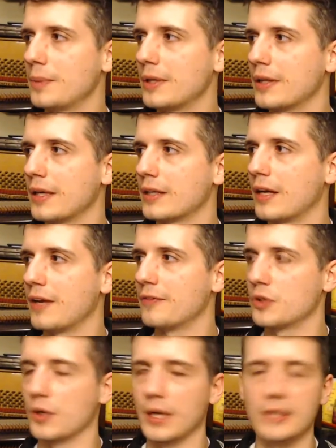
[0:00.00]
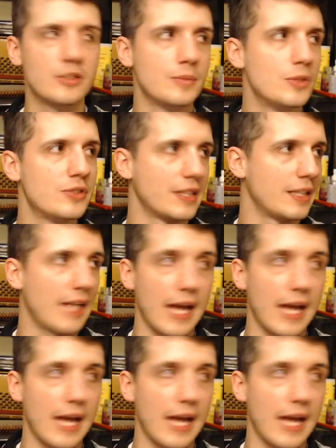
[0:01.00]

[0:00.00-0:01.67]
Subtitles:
But like if you're into music in